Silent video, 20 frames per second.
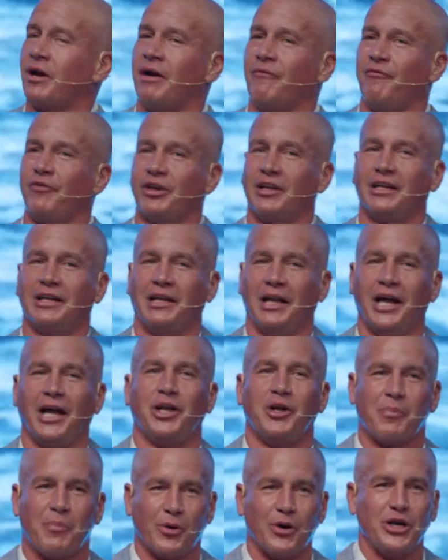I'm feeling led
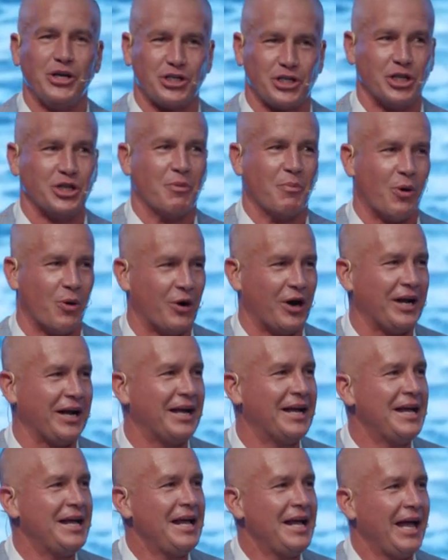to preach in the morning,
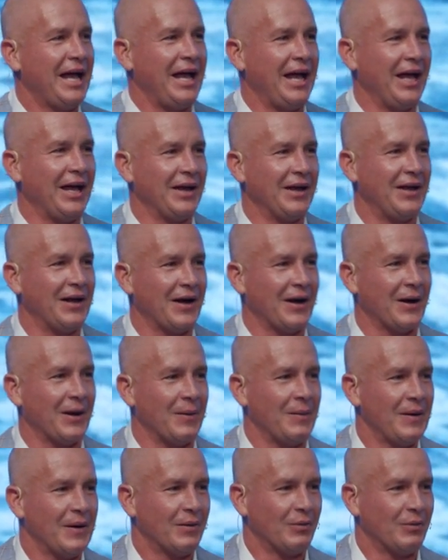and uh,